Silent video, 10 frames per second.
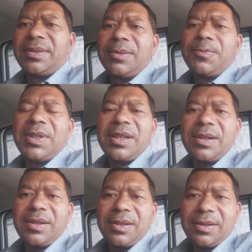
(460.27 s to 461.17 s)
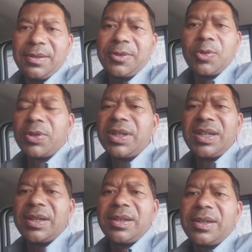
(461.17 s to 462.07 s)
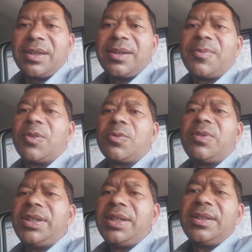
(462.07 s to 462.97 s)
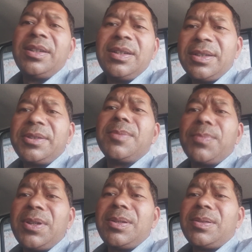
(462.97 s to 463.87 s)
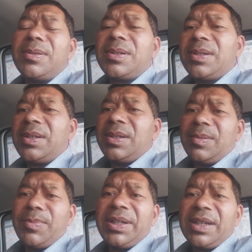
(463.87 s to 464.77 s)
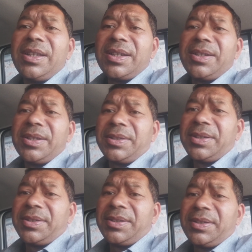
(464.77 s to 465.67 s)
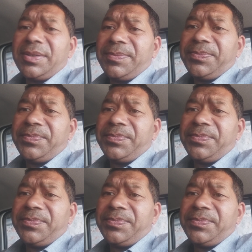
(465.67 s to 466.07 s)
We are talking here about only simple metallic conductors.